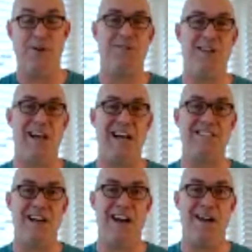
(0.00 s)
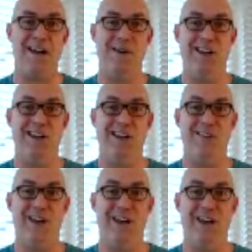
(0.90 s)
Now, what's the last time
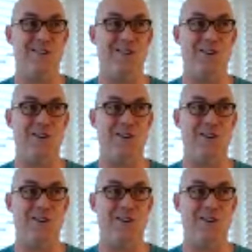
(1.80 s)
that